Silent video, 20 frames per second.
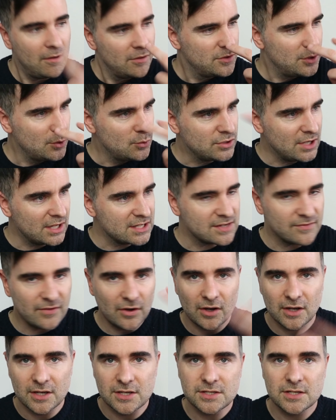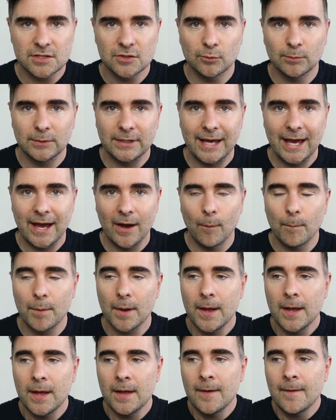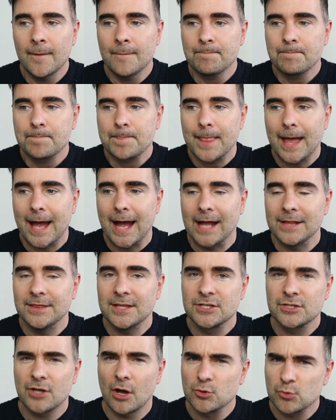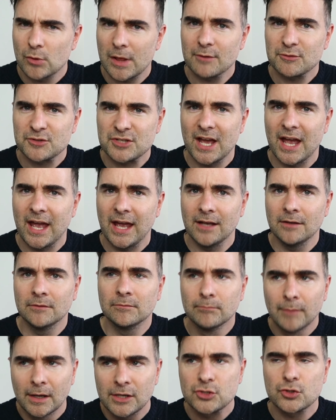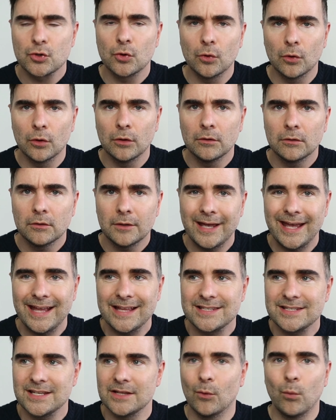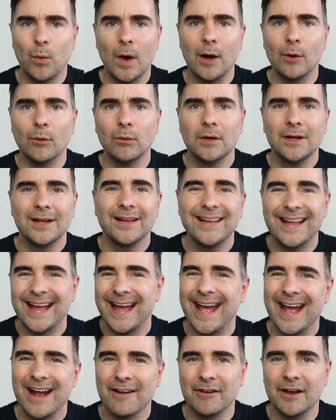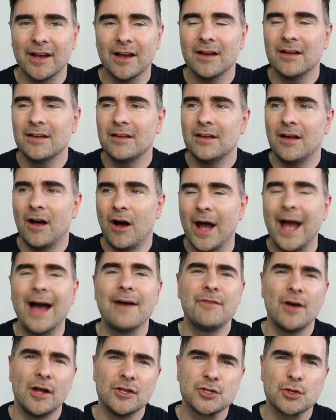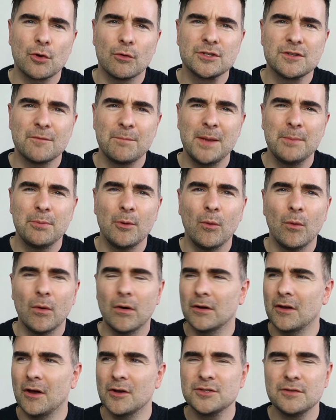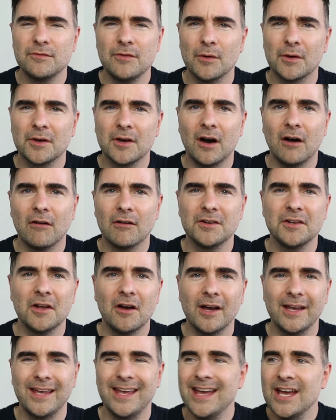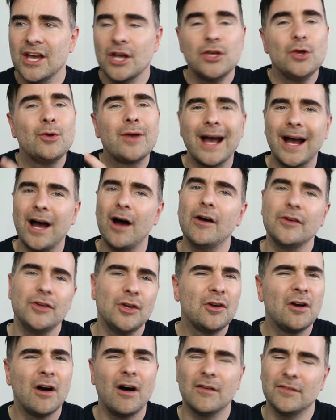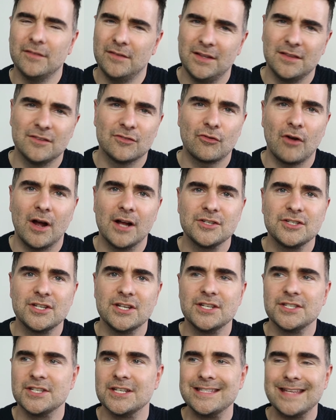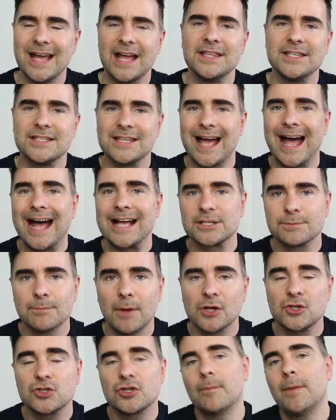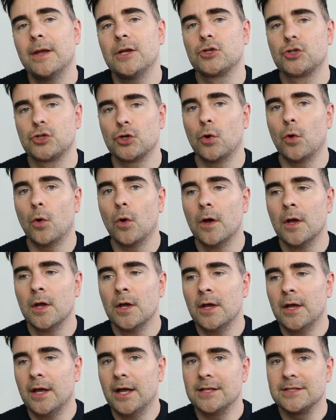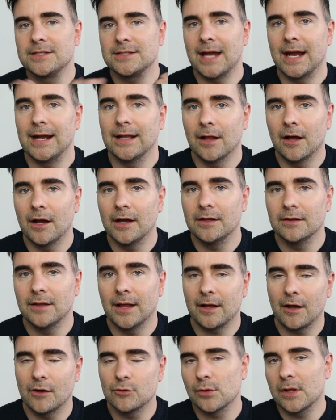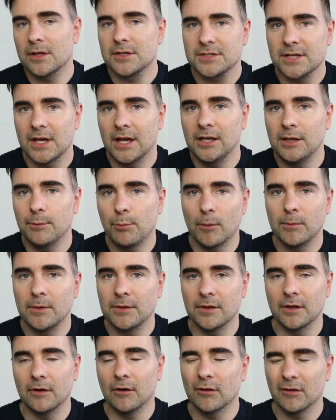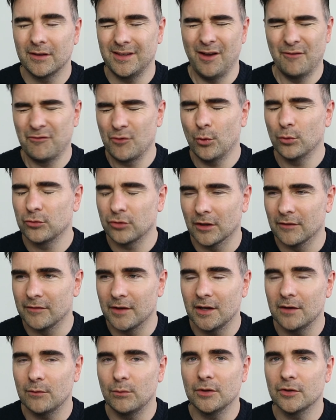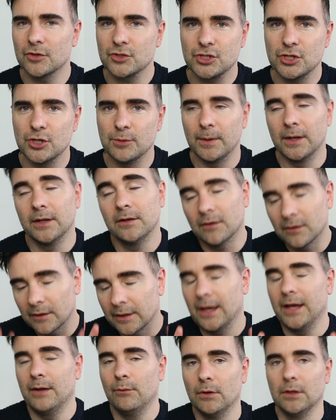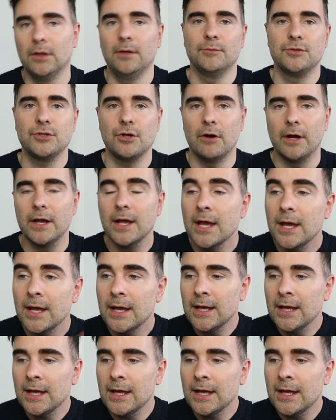2 sets of eyes normally help. And this goes without saying, make sure it's in a well lit area. I have heard stories of people going to view a car at night. You can't see the scratches and dents as much, so make sure it's daylight. That goes without saying. You probably think, oh, of course, Oliver, we're not stupid. Okay, well, I'm sorry.